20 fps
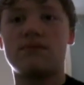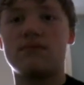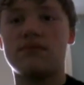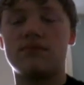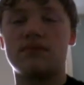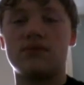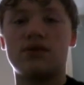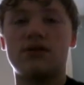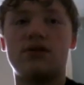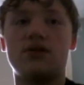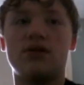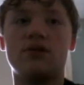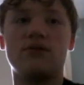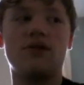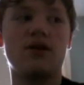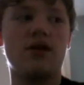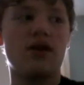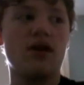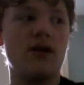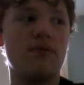So
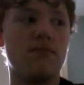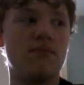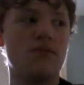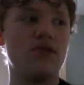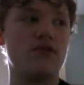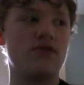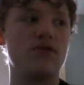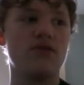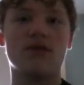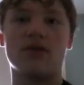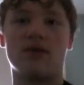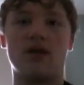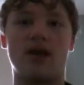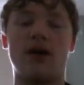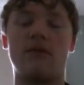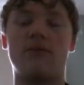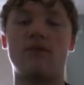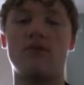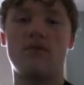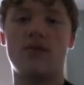to get Mr.
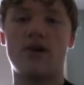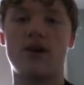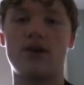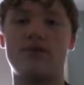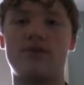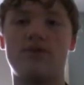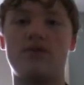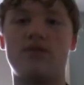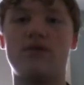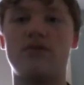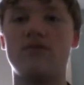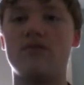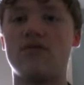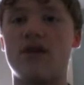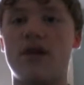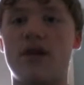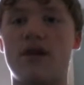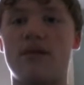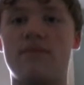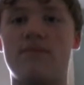Game & Watch, you
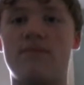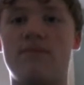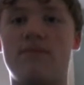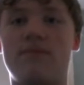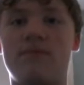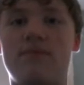gotta